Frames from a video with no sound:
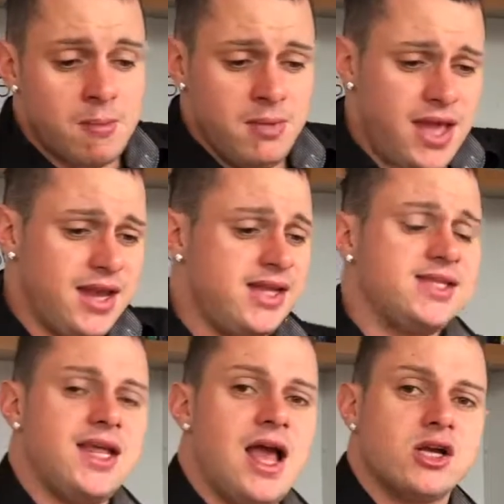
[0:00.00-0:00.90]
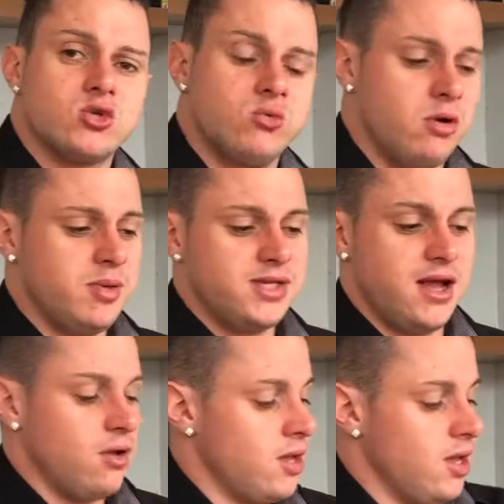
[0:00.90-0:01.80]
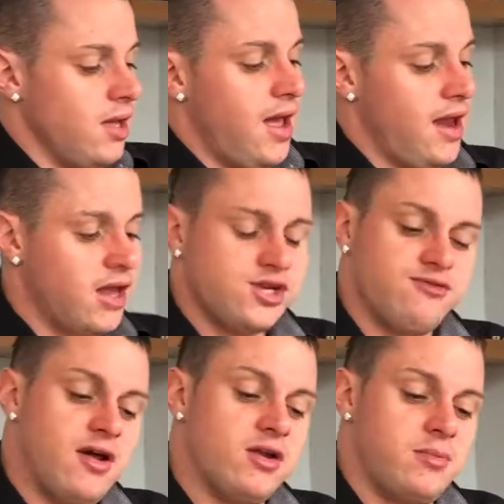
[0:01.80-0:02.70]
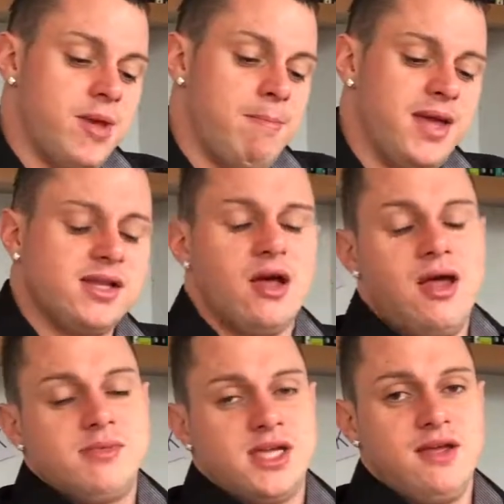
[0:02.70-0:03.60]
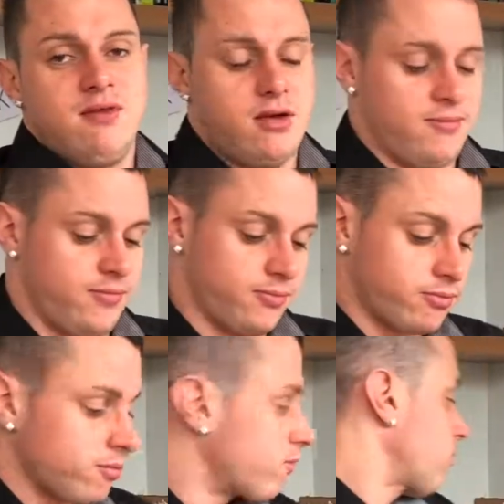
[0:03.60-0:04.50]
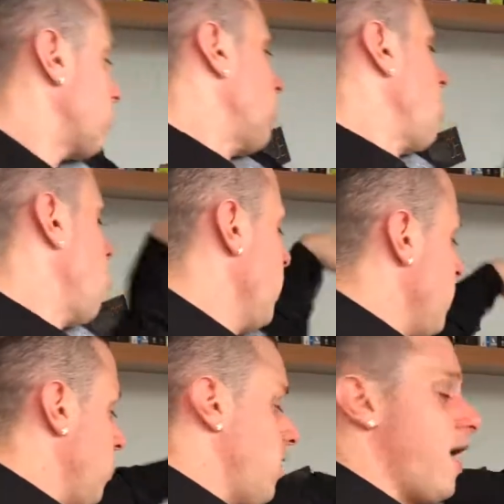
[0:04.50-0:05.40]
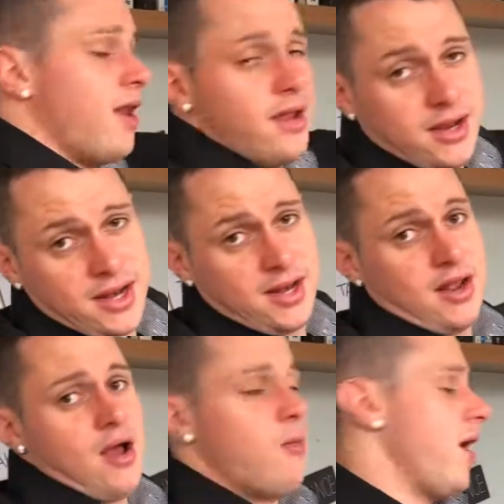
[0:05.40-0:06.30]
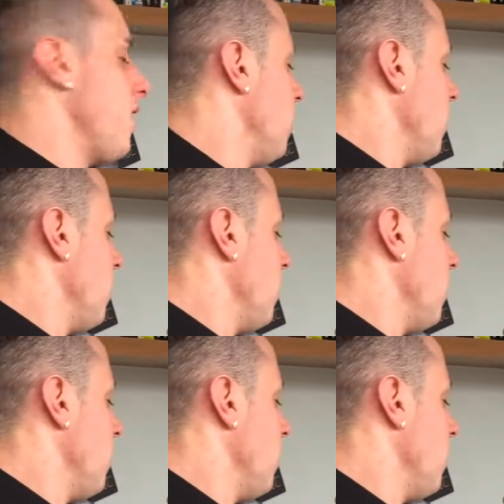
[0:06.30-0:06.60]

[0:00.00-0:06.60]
But yeah, these are the actual copies now. And I just found it to be a big time saver when you did it that way.